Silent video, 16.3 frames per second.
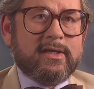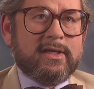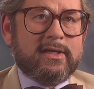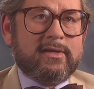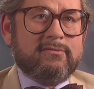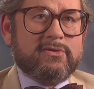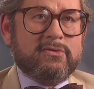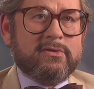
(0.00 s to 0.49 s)
It
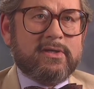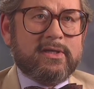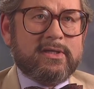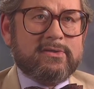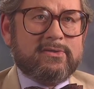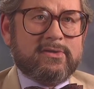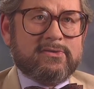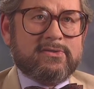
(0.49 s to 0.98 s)
gives you an
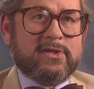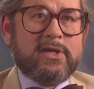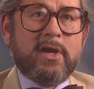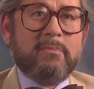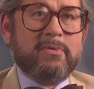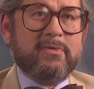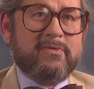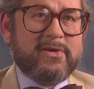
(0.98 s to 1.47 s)
age just a
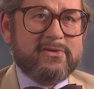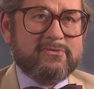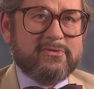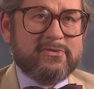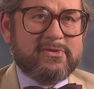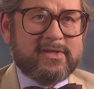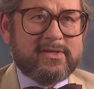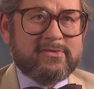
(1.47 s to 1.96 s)
couple of
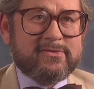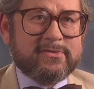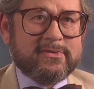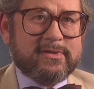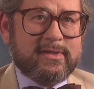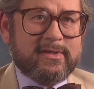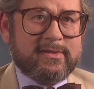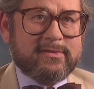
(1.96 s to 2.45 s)

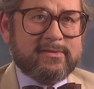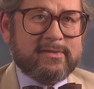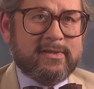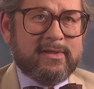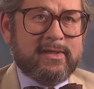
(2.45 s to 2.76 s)
100,000 years.